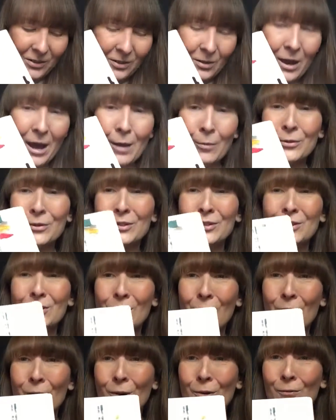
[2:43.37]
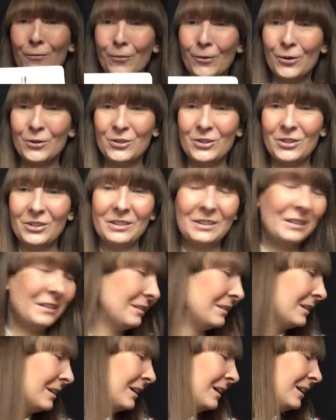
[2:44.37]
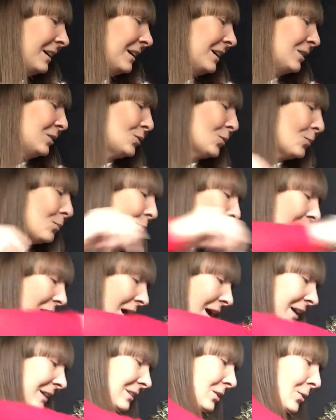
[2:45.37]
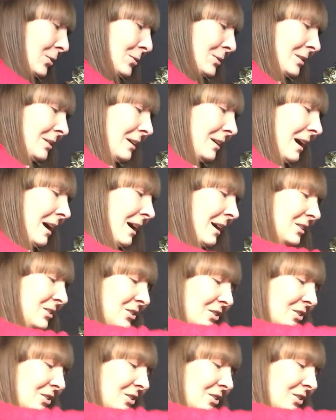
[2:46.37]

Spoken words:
so I was so fortunate to buy those. I